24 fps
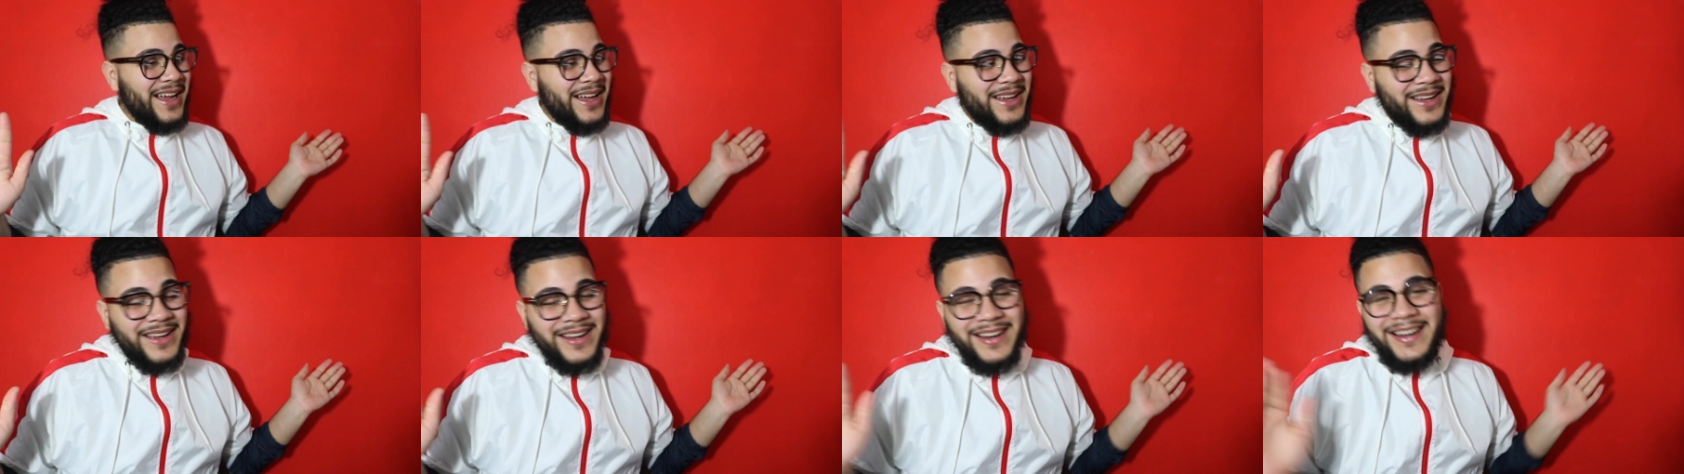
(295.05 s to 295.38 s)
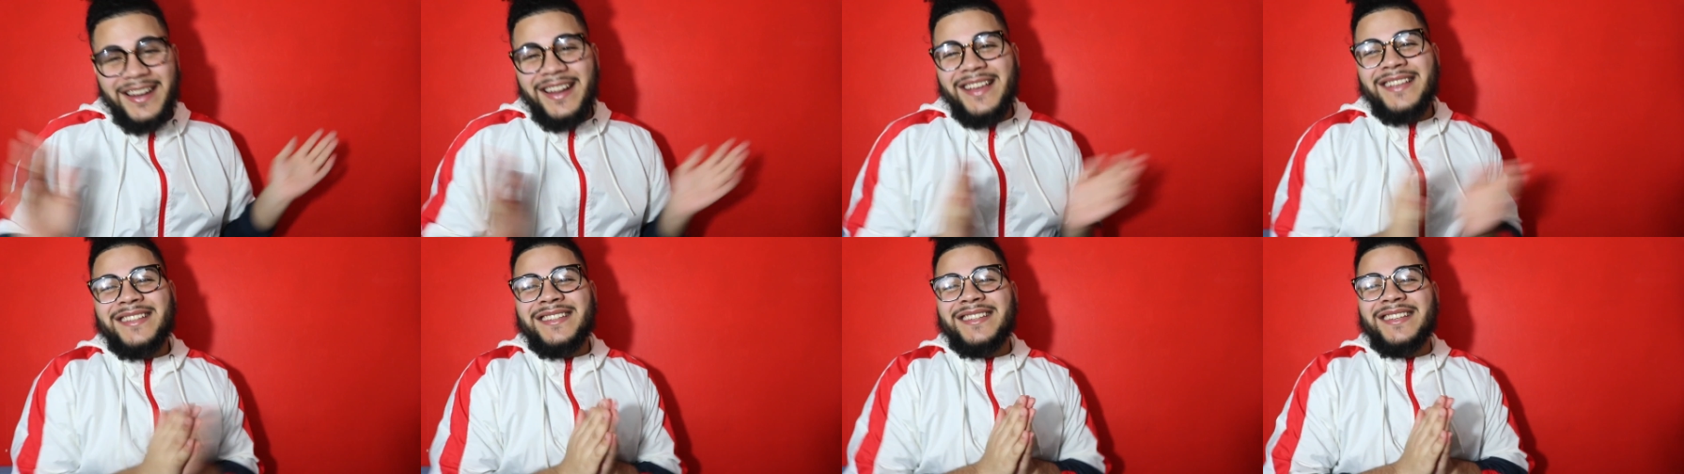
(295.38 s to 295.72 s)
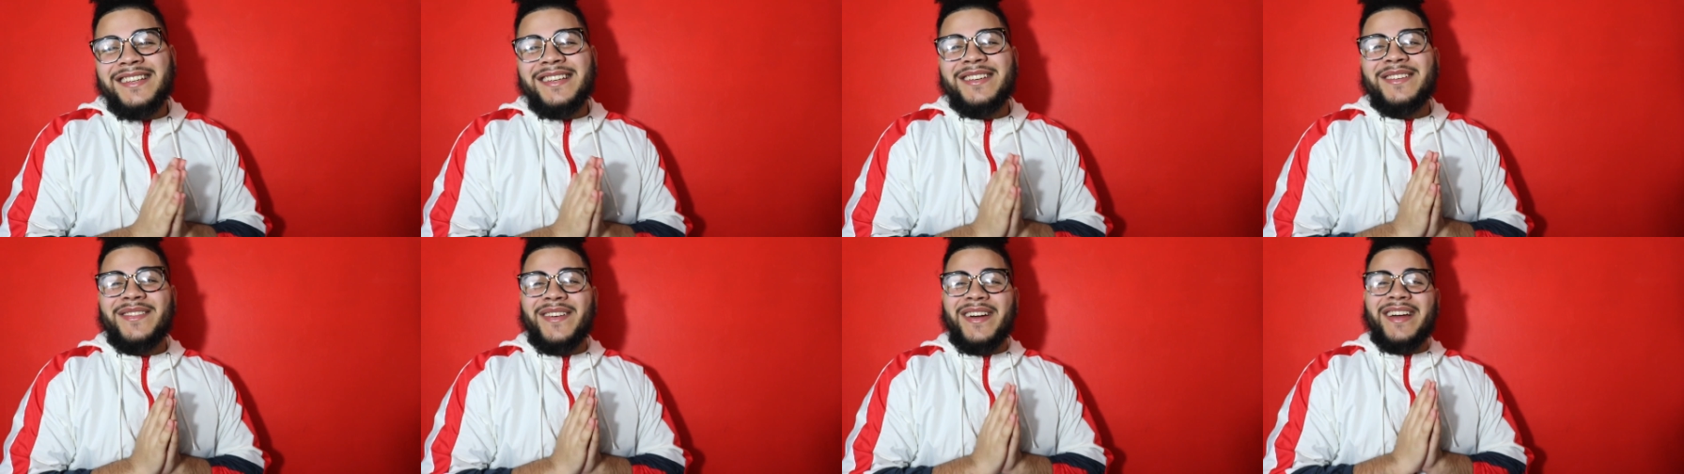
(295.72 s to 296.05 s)
Uh, let's
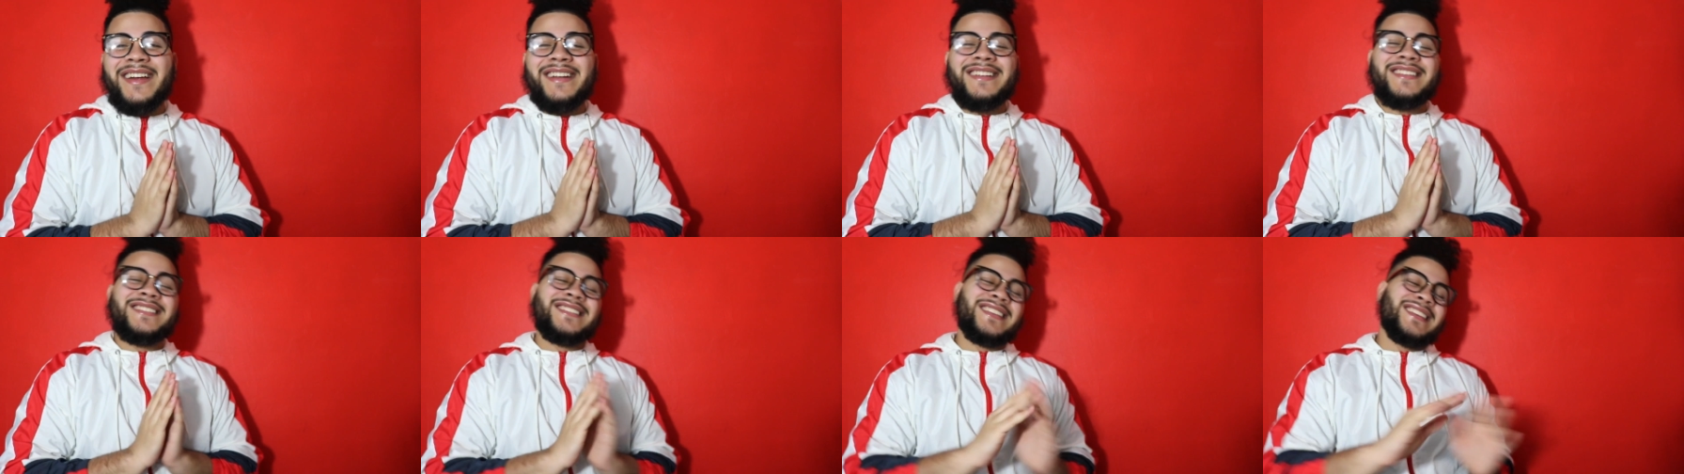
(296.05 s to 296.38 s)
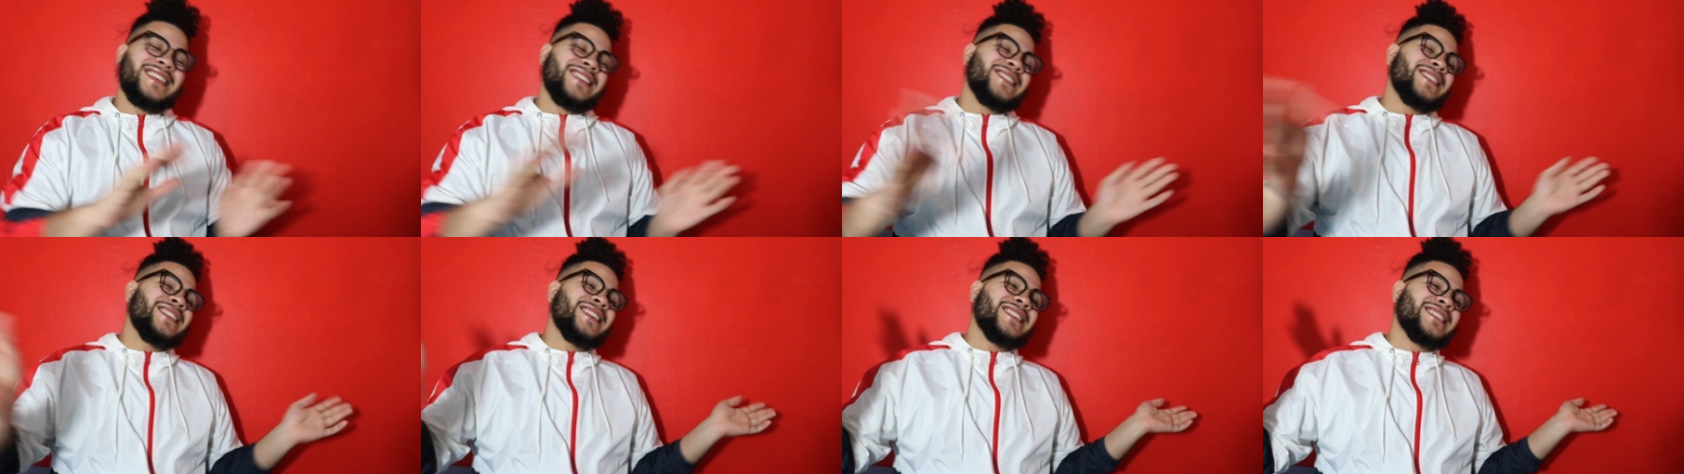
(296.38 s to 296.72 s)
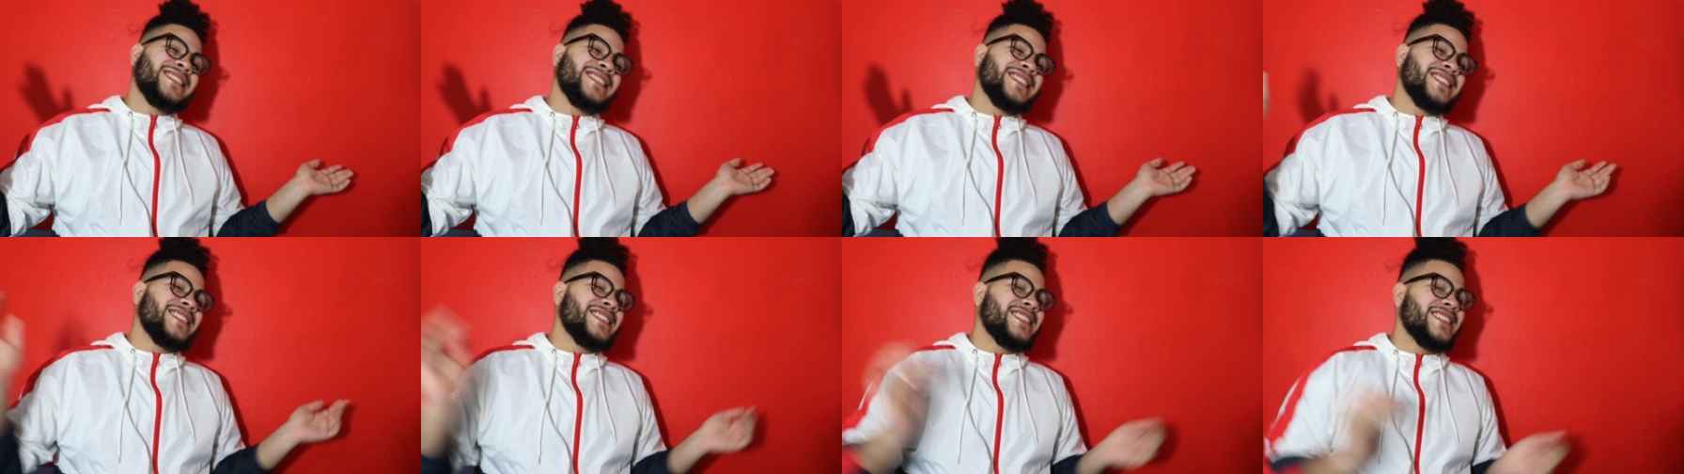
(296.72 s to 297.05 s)
see, man. Let's see,
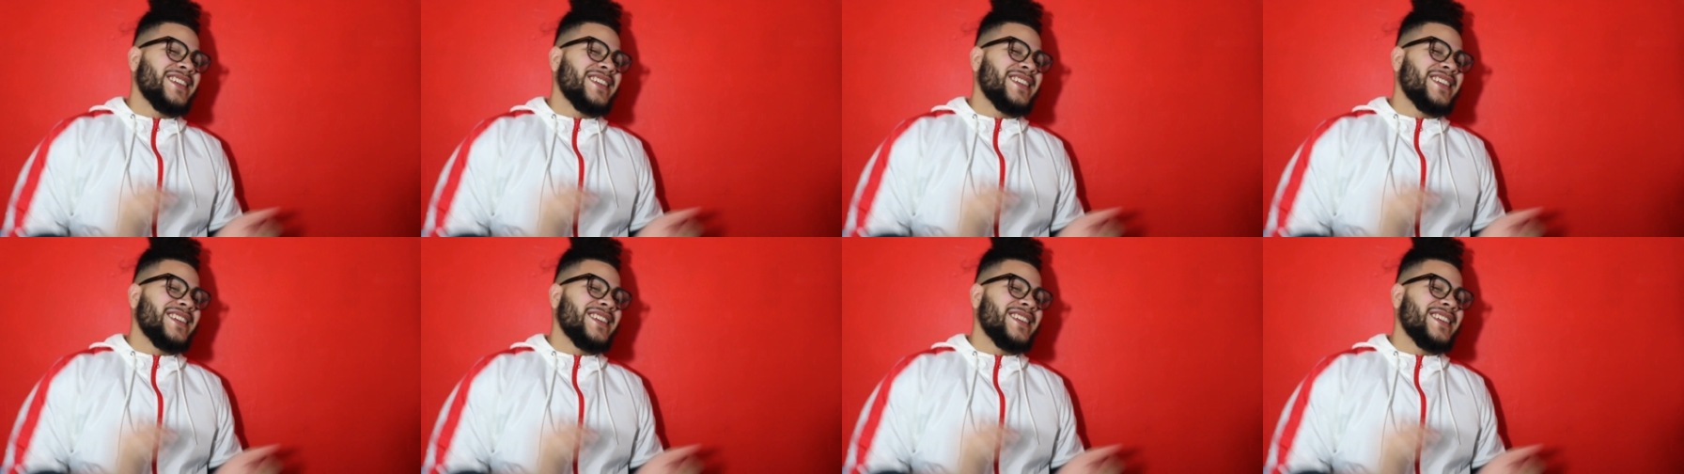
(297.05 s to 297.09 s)
let's see.